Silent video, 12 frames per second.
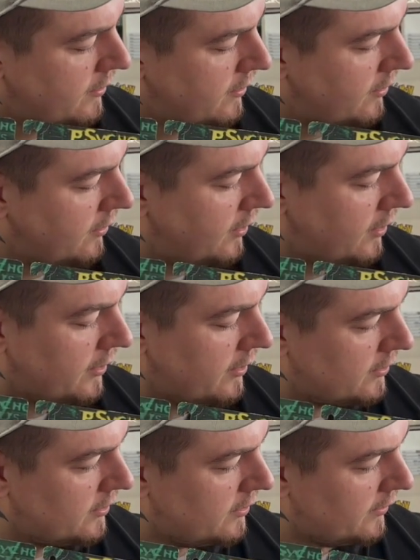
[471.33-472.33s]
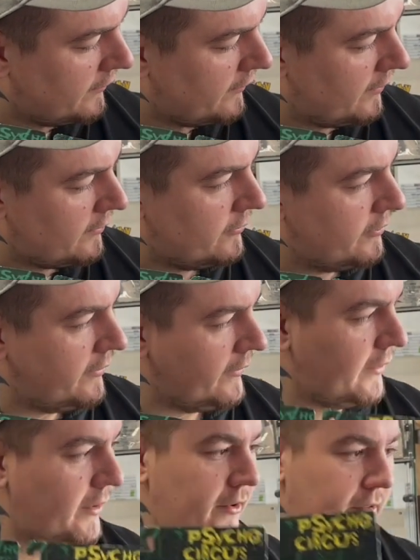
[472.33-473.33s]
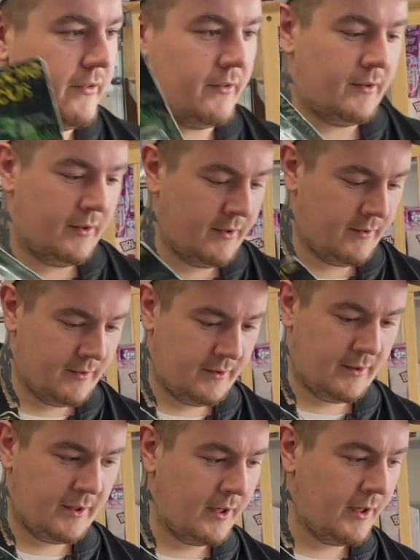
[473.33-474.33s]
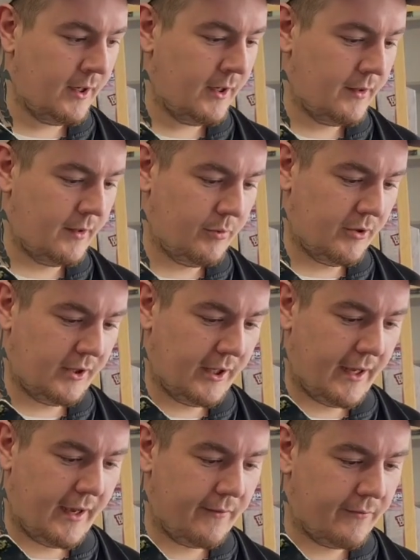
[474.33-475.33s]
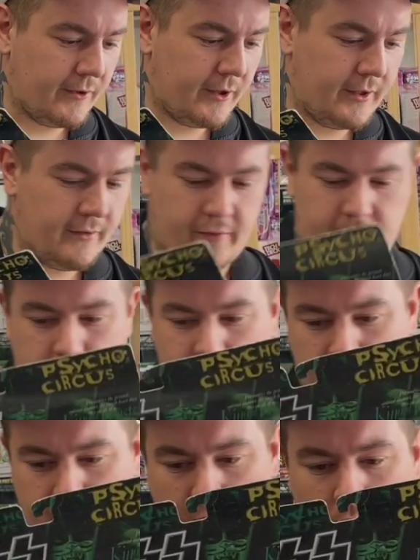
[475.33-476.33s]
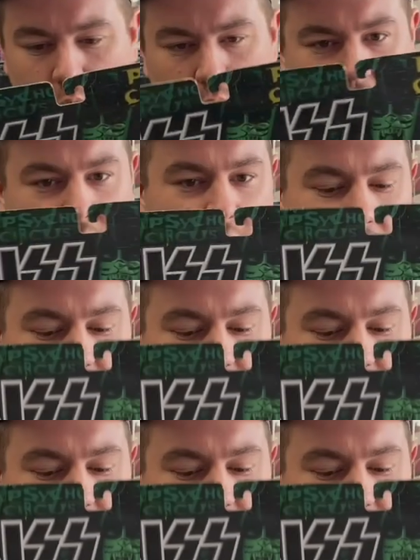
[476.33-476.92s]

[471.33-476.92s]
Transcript: A lot of like little accessories. Like they put a lot of effort into the quality of